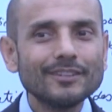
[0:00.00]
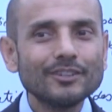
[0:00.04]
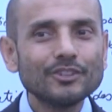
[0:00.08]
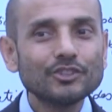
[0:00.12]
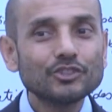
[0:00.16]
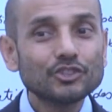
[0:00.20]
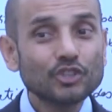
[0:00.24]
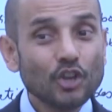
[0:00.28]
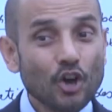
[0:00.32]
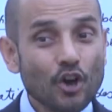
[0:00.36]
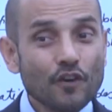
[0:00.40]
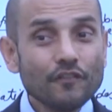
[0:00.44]

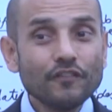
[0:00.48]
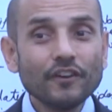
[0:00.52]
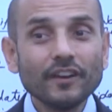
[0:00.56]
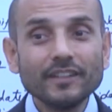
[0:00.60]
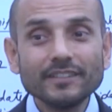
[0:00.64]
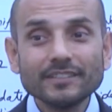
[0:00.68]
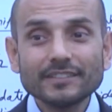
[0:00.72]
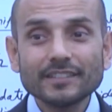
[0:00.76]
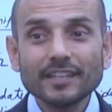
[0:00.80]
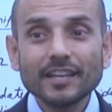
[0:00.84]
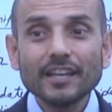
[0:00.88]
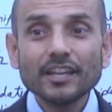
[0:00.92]

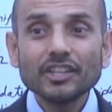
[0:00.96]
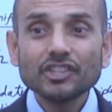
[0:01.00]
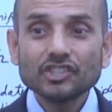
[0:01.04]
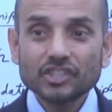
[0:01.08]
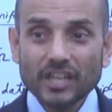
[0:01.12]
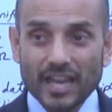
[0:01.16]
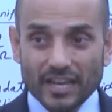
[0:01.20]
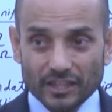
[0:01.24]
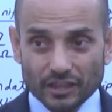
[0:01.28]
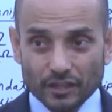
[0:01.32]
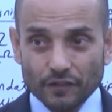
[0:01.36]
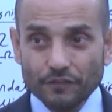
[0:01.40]
Servants. servants.
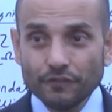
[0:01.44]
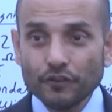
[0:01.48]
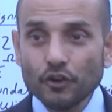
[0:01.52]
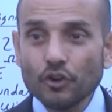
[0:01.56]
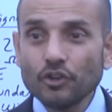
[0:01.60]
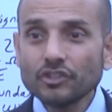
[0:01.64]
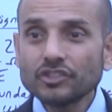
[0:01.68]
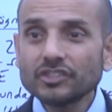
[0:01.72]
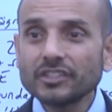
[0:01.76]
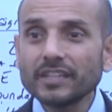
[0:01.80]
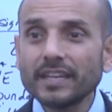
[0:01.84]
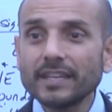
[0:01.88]
Check the
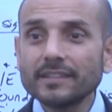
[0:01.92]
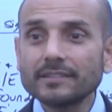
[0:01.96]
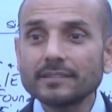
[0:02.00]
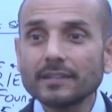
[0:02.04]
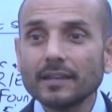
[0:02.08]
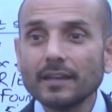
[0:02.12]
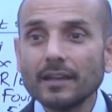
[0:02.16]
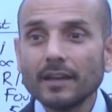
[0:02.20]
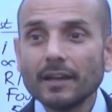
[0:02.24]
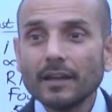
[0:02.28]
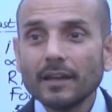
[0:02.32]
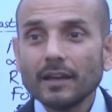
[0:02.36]
verses.
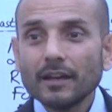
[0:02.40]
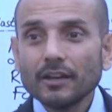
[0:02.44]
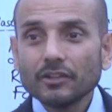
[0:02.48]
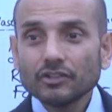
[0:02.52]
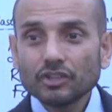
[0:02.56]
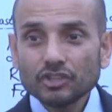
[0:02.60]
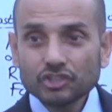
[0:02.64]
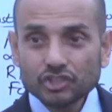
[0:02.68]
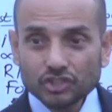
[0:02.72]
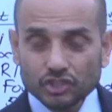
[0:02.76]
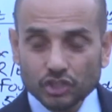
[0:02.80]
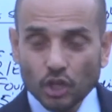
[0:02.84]

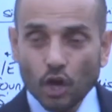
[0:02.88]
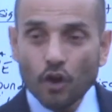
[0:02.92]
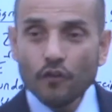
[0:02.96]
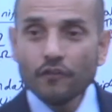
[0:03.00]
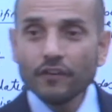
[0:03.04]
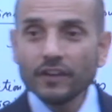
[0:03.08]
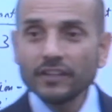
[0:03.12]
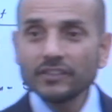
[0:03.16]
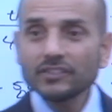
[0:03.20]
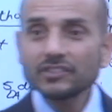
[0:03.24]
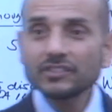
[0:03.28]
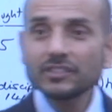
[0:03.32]
The
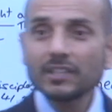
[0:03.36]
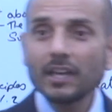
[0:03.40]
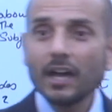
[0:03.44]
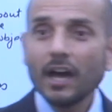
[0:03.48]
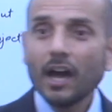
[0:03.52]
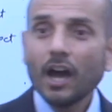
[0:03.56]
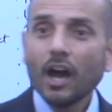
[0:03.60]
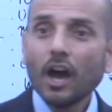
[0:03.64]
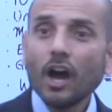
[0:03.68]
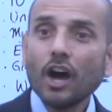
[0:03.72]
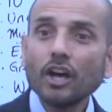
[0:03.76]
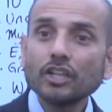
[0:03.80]
servants
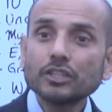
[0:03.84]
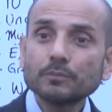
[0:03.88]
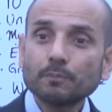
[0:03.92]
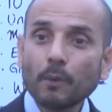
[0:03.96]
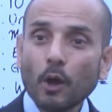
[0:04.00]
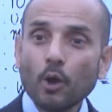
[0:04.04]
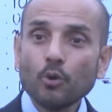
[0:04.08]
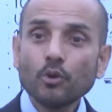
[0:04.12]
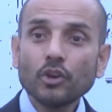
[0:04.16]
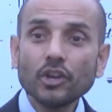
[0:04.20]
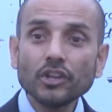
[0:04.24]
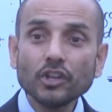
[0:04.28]
are
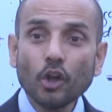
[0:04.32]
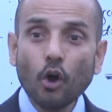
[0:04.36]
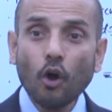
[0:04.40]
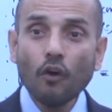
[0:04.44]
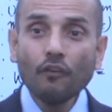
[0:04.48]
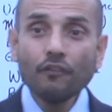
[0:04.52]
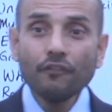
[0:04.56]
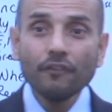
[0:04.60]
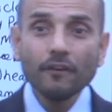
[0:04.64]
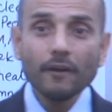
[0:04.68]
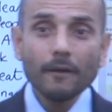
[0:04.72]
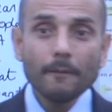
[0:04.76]
spoken
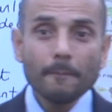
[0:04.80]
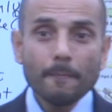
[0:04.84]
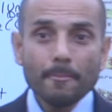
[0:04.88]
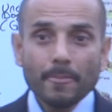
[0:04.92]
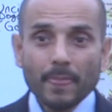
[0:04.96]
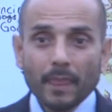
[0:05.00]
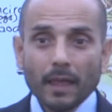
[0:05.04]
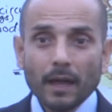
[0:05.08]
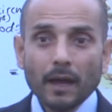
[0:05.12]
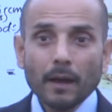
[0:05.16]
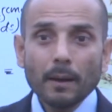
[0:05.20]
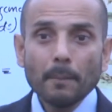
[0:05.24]
of
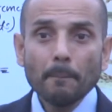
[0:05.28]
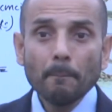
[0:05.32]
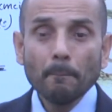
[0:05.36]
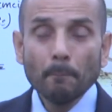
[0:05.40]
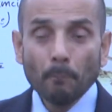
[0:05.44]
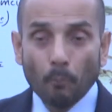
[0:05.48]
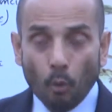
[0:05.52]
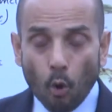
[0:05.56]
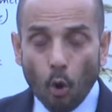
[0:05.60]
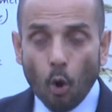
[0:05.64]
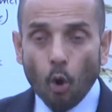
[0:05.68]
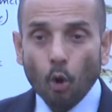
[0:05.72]

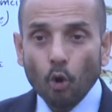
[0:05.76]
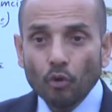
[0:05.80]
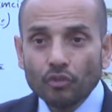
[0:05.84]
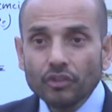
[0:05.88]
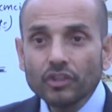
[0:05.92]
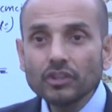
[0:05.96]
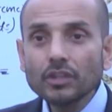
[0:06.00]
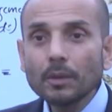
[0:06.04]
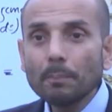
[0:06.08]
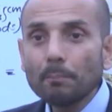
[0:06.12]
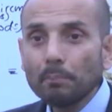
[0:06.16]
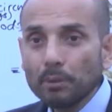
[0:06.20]
more
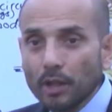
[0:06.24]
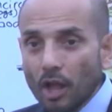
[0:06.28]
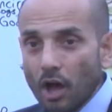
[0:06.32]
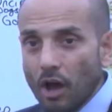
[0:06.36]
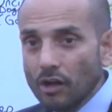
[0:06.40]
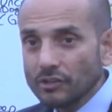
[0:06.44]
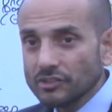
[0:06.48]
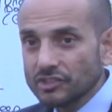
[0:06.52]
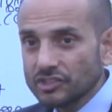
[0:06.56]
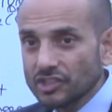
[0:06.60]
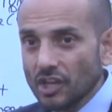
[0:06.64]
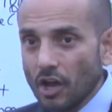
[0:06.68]
than the
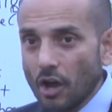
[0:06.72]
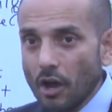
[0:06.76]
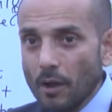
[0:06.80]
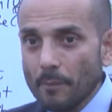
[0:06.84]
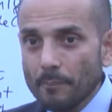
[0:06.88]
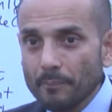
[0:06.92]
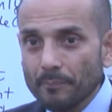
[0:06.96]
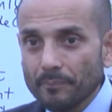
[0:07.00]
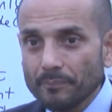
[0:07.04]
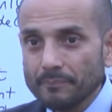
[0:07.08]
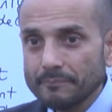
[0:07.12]
plants are.